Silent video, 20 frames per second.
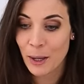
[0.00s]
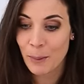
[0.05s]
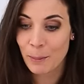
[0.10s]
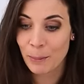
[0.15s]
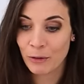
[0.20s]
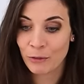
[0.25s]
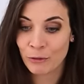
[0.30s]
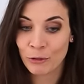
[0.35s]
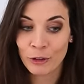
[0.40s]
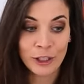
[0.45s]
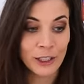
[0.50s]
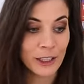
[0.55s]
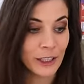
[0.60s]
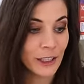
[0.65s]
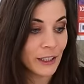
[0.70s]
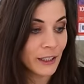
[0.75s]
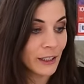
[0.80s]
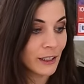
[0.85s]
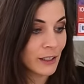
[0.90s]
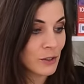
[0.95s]
But
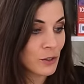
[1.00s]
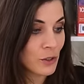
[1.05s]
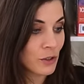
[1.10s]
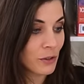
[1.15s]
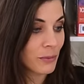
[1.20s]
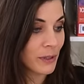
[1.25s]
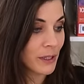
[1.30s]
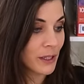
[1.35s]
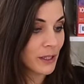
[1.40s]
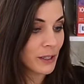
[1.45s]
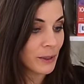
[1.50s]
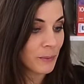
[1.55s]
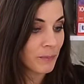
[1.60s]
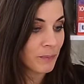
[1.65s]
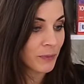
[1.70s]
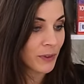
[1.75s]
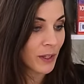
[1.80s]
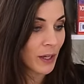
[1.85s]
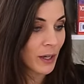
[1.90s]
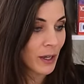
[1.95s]
really, it took me,
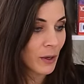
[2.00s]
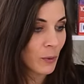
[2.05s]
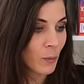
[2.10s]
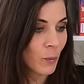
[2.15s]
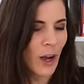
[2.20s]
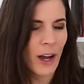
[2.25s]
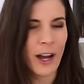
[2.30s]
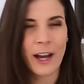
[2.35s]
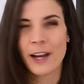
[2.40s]
well,